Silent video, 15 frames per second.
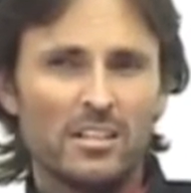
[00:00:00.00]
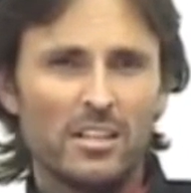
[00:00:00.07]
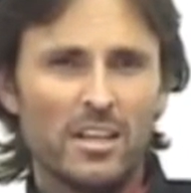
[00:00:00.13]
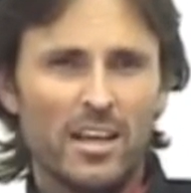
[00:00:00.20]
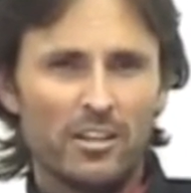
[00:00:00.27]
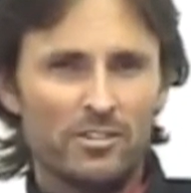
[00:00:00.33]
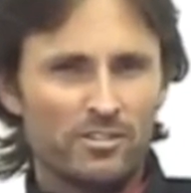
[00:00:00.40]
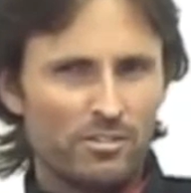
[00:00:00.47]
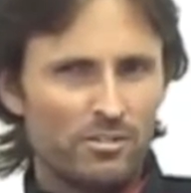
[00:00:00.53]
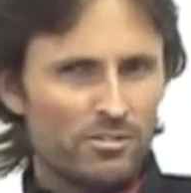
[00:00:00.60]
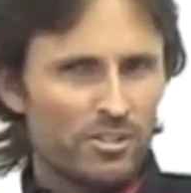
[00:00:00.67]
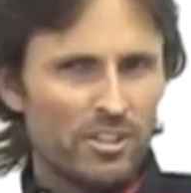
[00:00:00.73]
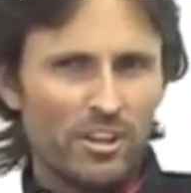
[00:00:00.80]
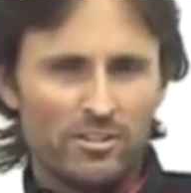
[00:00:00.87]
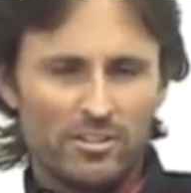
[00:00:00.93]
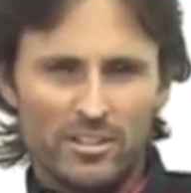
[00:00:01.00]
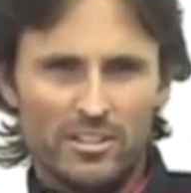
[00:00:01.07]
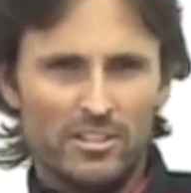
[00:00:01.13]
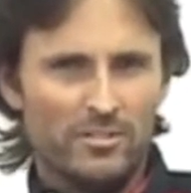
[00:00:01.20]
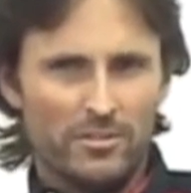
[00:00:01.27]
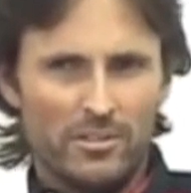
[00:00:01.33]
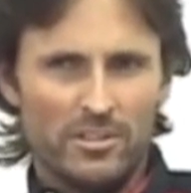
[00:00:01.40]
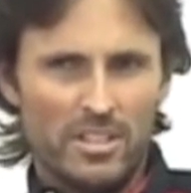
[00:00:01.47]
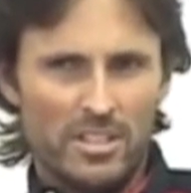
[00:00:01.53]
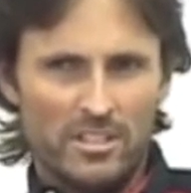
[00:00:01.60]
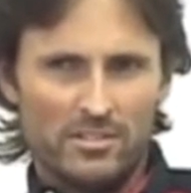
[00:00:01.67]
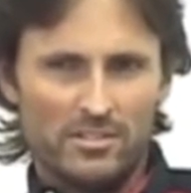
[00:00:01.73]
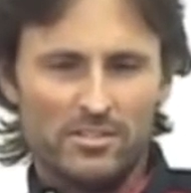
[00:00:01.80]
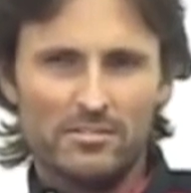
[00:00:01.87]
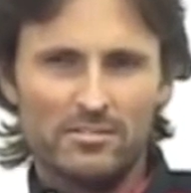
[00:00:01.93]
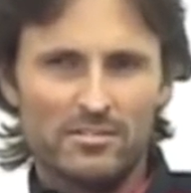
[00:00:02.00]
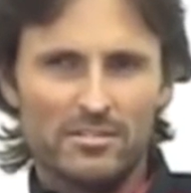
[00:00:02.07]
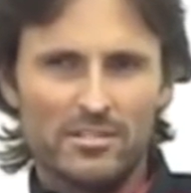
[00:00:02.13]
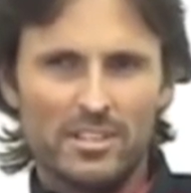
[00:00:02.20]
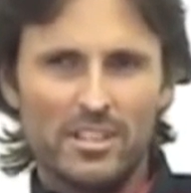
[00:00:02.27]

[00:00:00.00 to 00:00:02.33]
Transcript: They are two totally different things. Right.